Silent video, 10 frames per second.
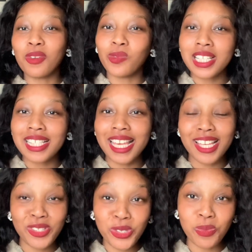once
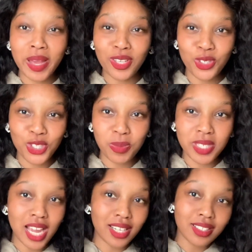again to my YouTube
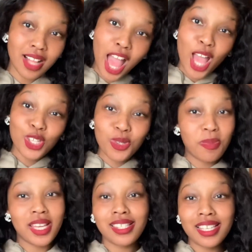channel. So
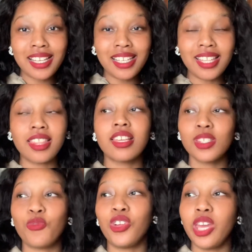basically
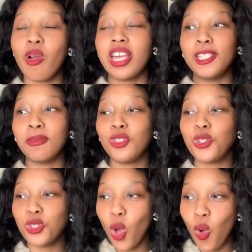this video has been
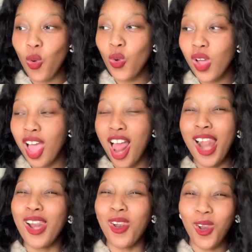so
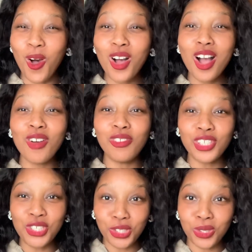long
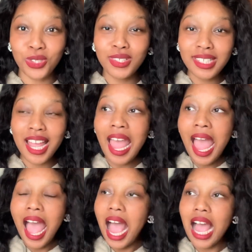overdue.
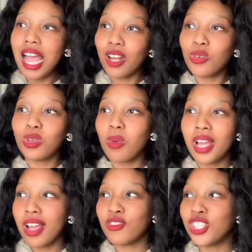I don't know why
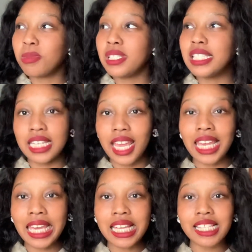I've just been
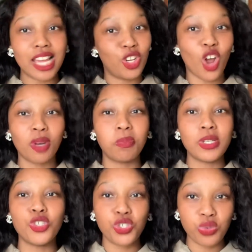delaying it and not been
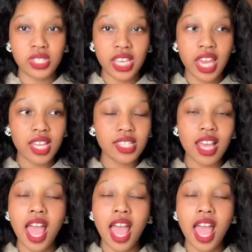shooting it,